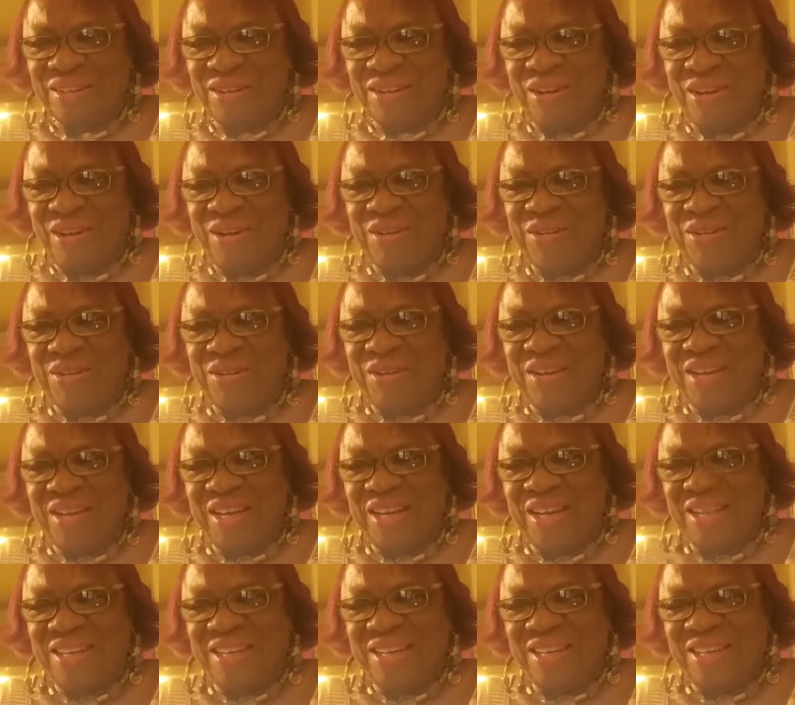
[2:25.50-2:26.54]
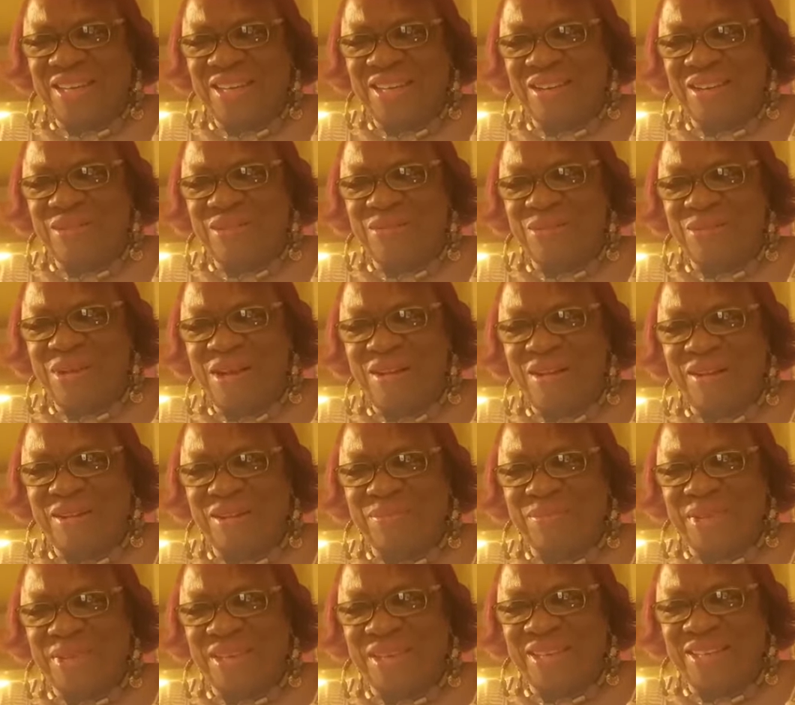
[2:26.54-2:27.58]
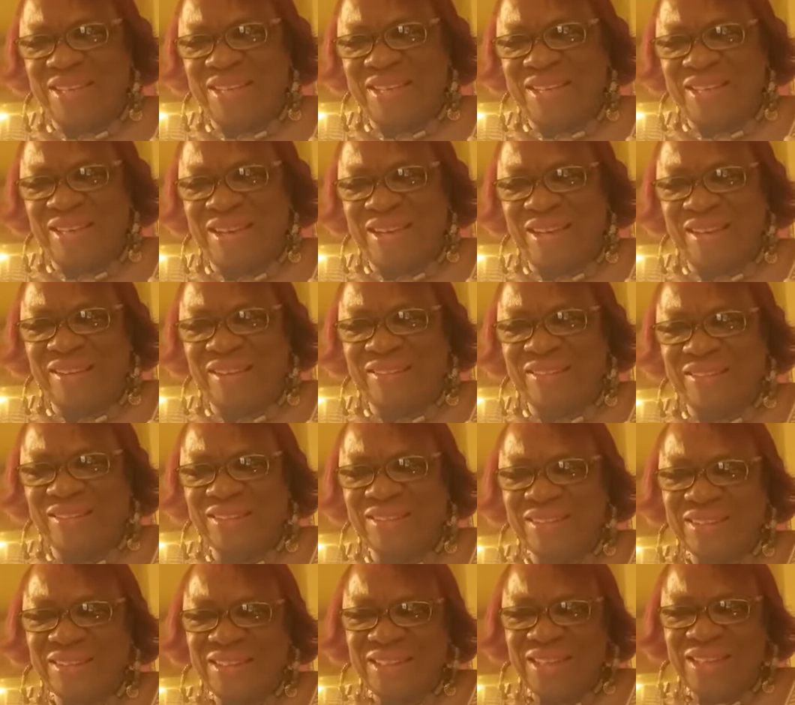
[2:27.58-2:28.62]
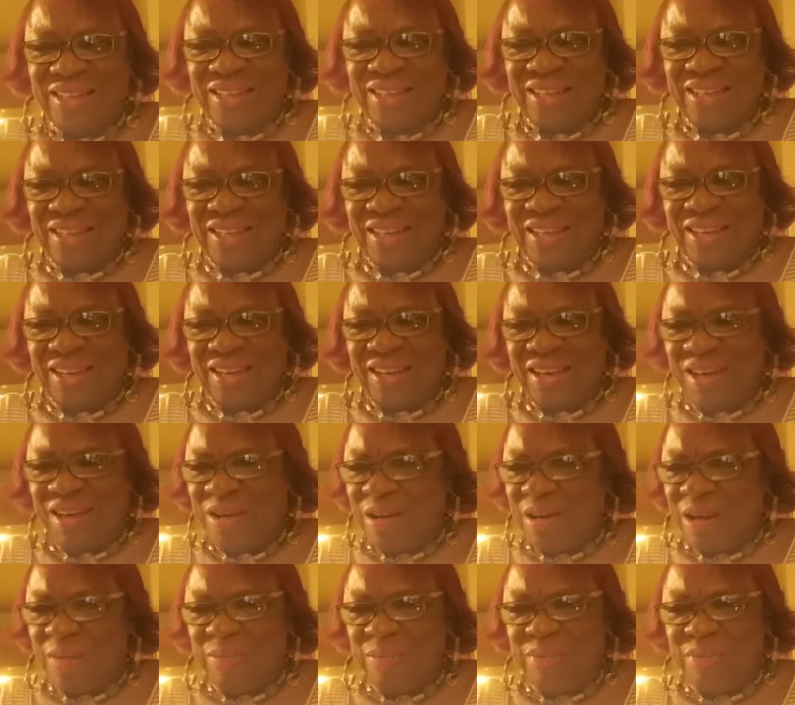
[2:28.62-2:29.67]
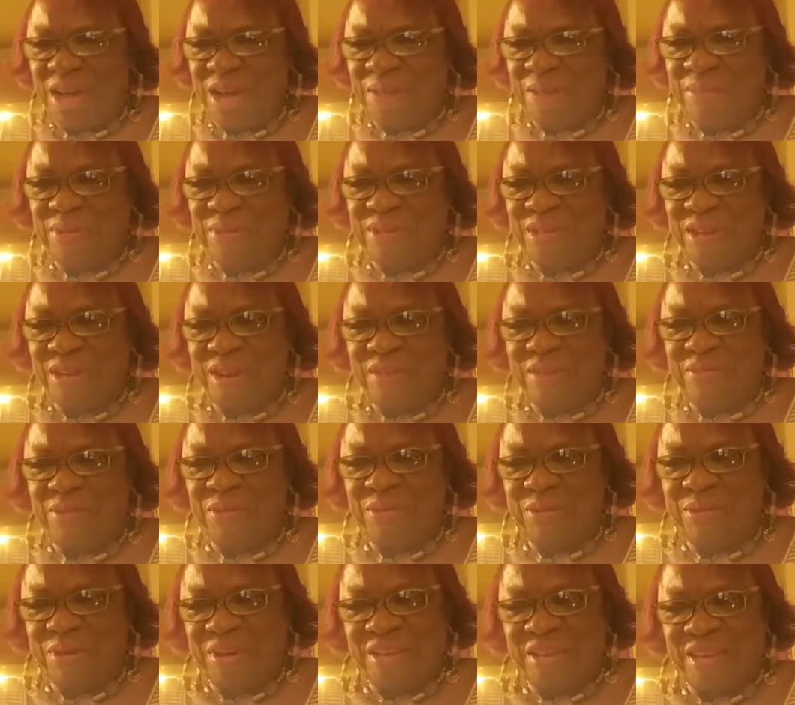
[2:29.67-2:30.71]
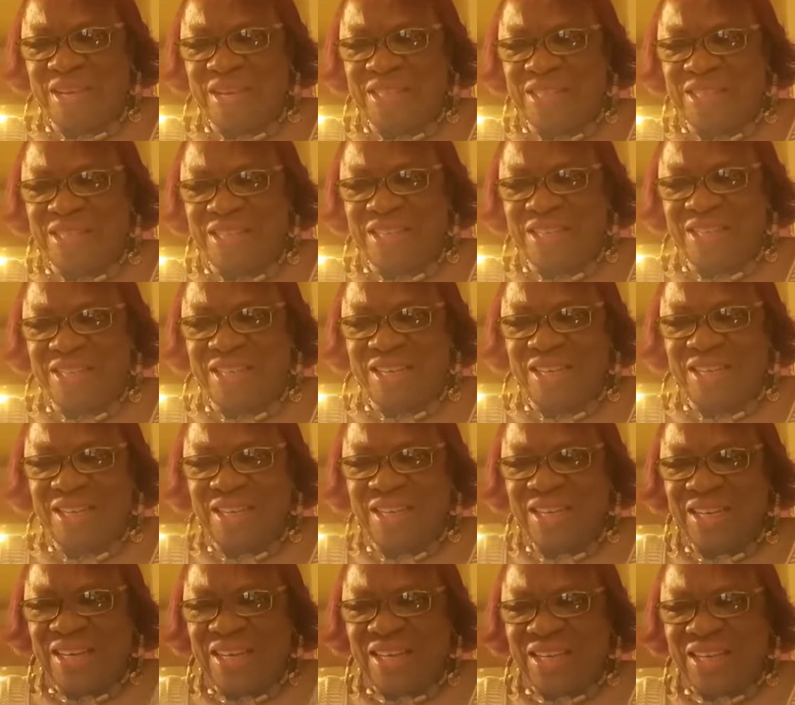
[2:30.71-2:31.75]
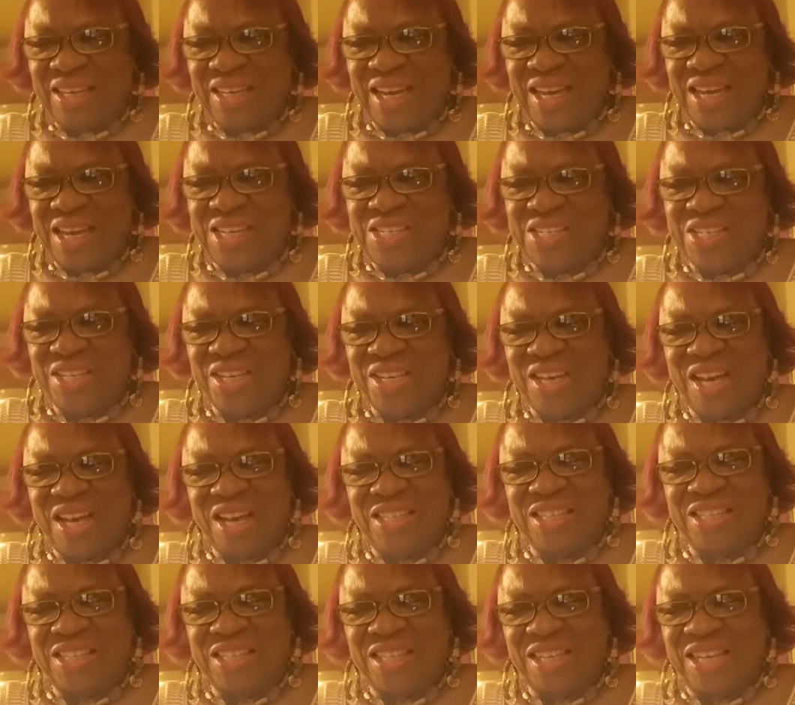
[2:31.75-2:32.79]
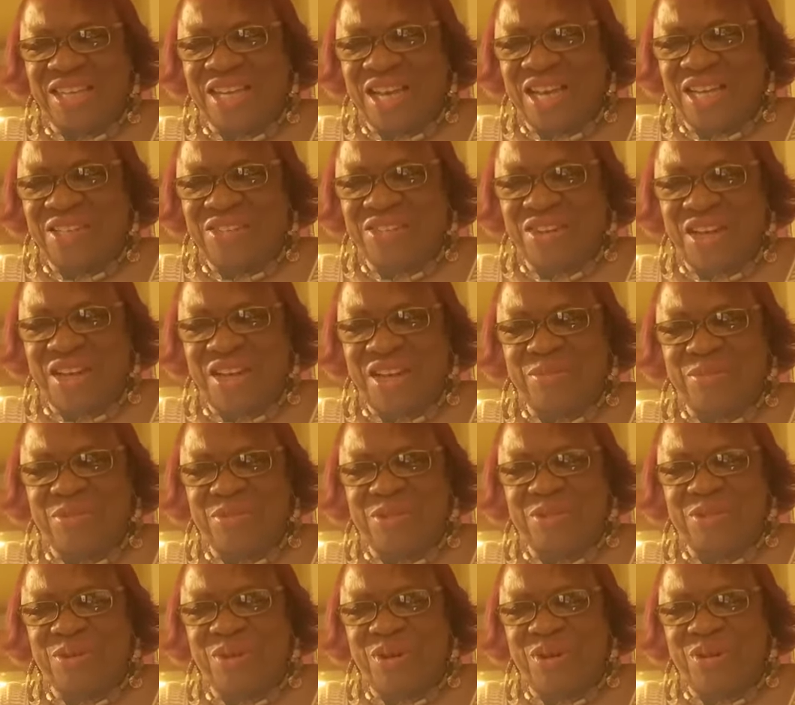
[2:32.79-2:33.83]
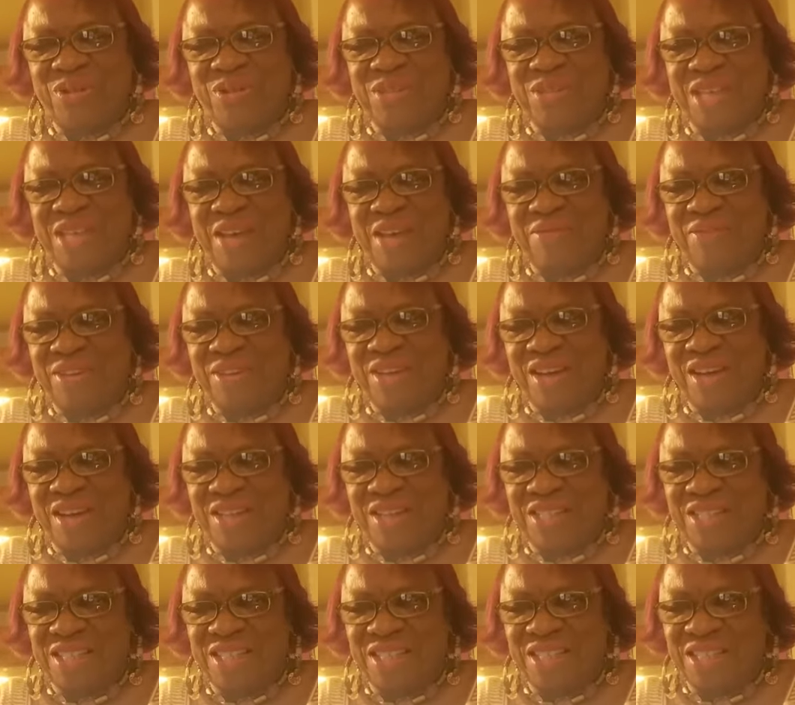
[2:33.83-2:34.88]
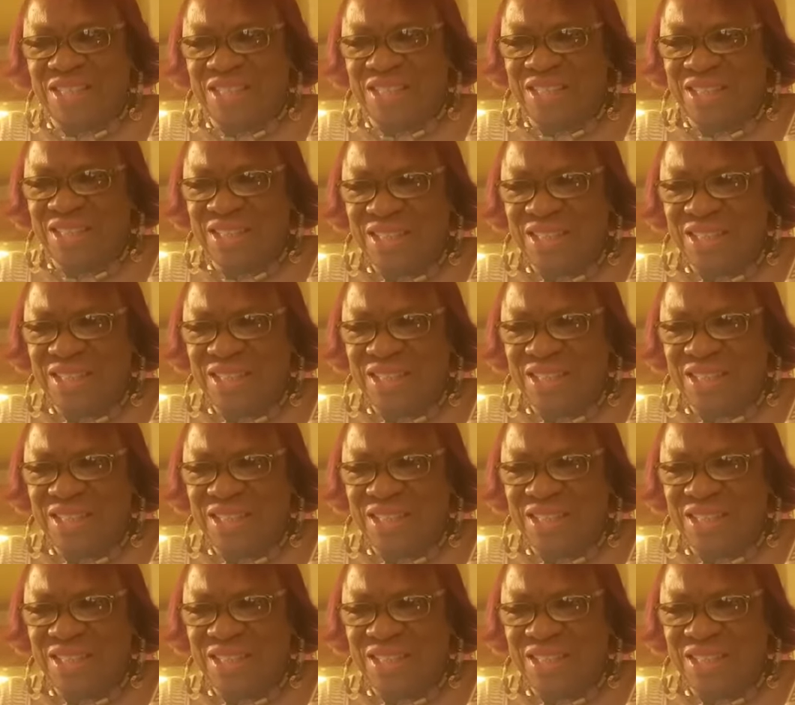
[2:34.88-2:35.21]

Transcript: Oh, you're in India. Welcome, India. I'm coming to everywhere. That's in the Asian continent. I try to do all seven continents.